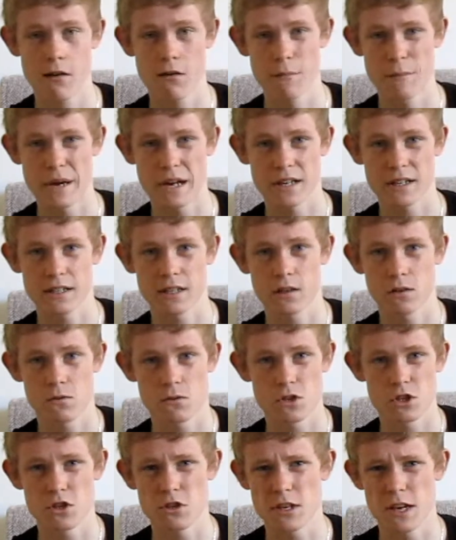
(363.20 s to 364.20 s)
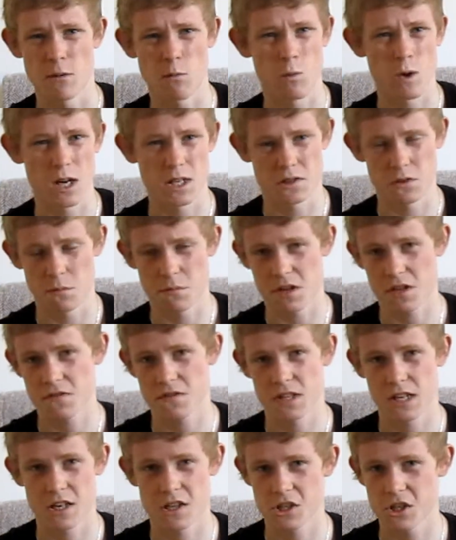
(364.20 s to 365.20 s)
Acrobatic kills, you get way too much
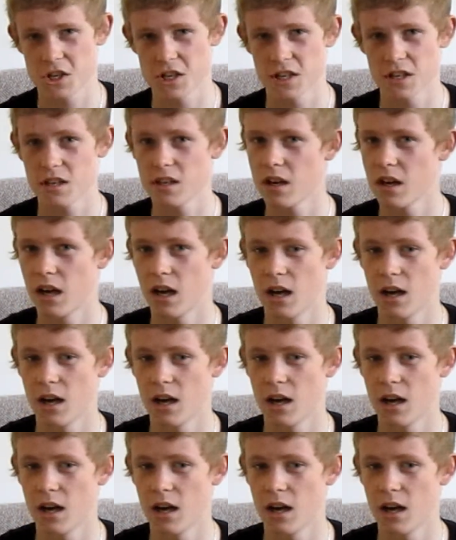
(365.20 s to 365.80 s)
for that shit.